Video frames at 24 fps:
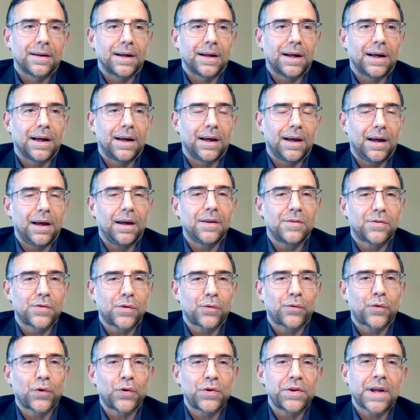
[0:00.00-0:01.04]
is a
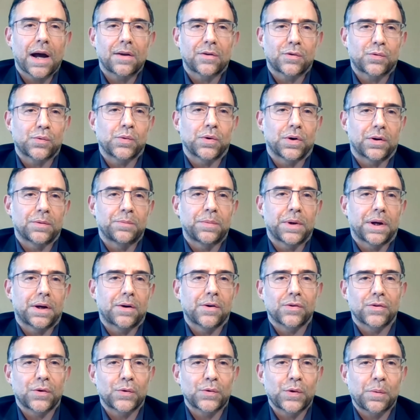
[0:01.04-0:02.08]
very nice word
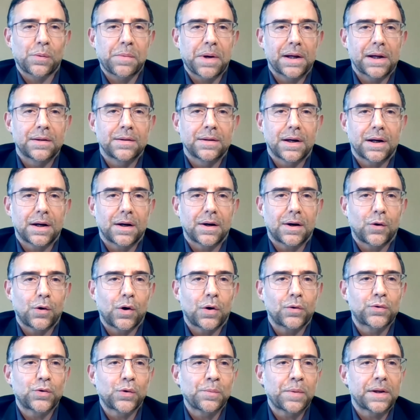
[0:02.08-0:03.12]
because Autobahn
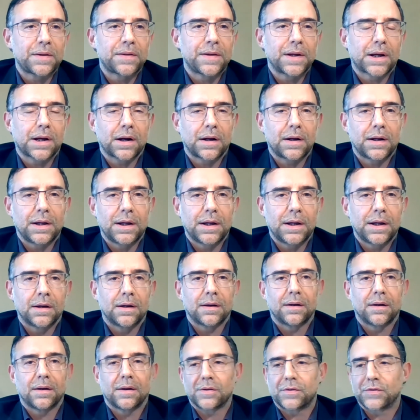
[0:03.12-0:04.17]

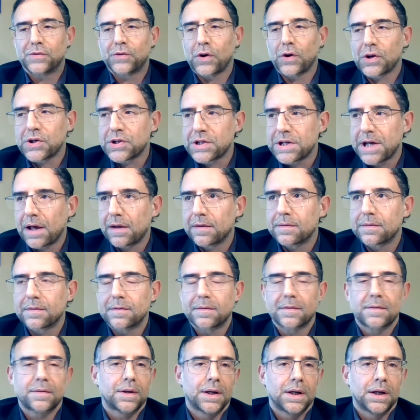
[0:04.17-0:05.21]
automatically
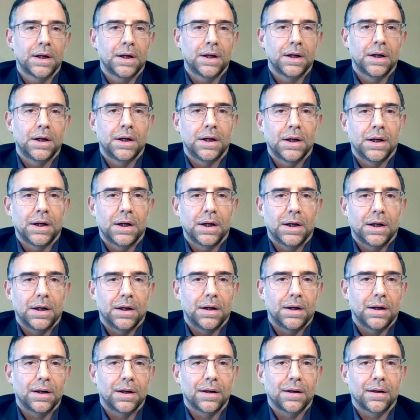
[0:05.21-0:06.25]
suggests
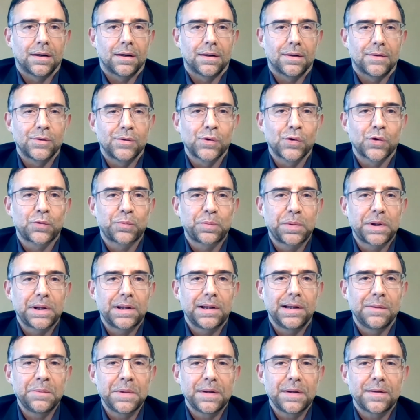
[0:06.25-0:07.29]
no speed
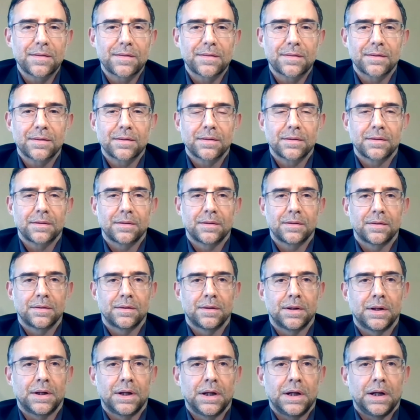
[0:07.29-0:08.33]
limits
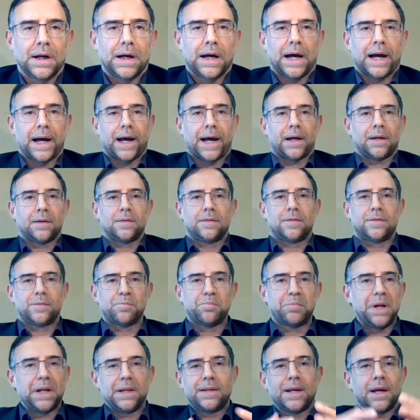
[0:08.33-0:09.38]
and
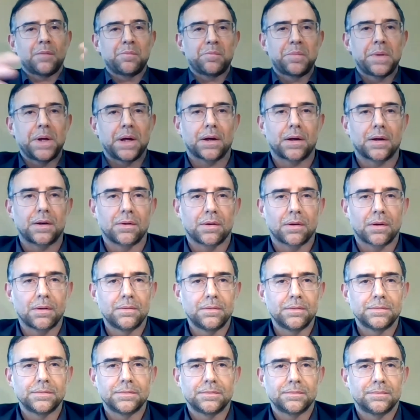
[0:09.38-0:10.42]
building big, you
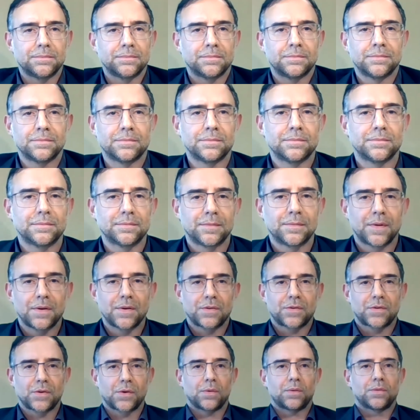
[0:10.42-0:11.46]
know?
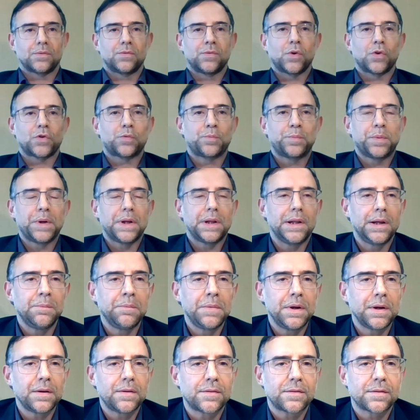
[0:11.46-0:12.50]
So no speed
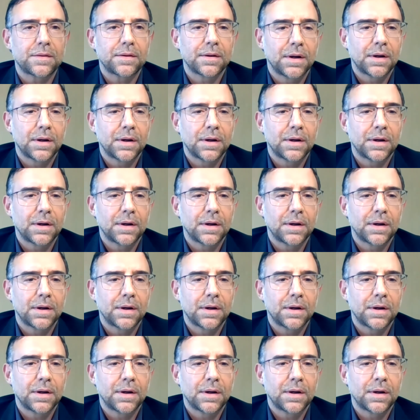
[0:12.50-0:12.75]
limits,